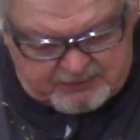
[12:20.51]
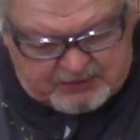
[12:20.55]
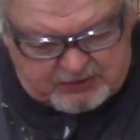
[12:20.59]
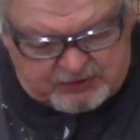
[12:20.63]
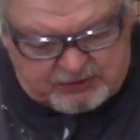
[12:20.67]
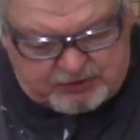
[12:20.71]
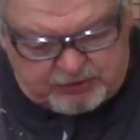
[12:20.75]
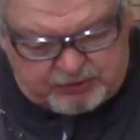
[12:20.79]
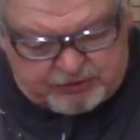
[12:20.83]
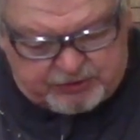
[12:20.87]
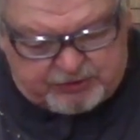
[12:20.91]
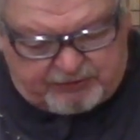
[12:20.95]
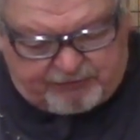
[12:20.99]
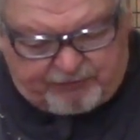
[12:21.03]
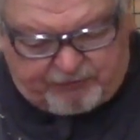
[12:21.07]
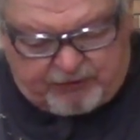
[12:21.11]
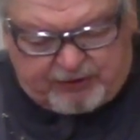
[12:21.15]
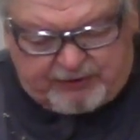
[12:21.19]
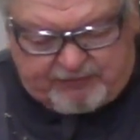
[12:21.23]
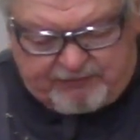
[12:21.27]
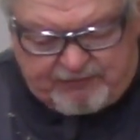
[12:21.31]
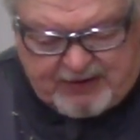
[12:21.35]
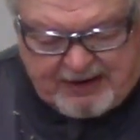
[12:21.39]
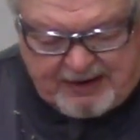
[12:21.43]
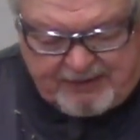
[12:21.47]
Tool's at
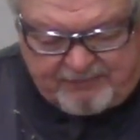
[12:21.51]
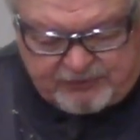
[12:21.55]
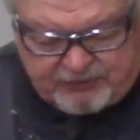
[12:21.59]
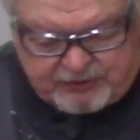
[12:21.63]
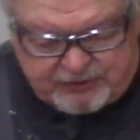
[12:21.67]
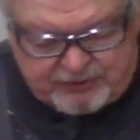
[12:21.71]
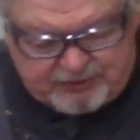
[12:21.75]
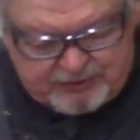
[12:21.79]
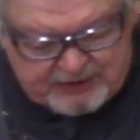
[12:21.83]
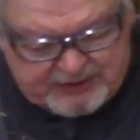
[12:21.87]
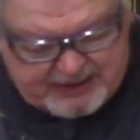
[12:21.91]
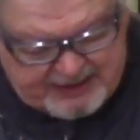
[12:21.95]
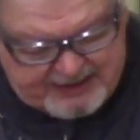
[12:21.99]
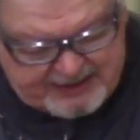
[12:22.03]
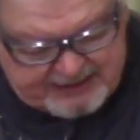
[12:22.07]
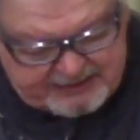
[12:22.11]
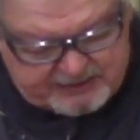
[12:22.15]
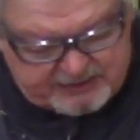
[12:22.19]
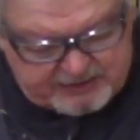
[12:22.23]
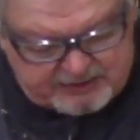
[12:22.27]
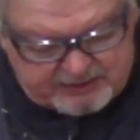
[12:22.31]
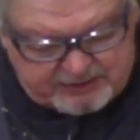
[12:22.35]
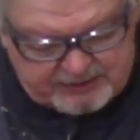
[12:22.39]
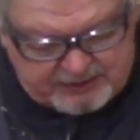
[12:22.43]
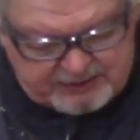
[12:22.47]
45-degree
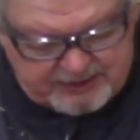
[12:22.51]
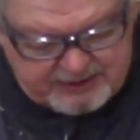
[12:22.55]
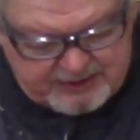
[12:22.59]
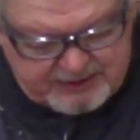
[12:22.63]
angle.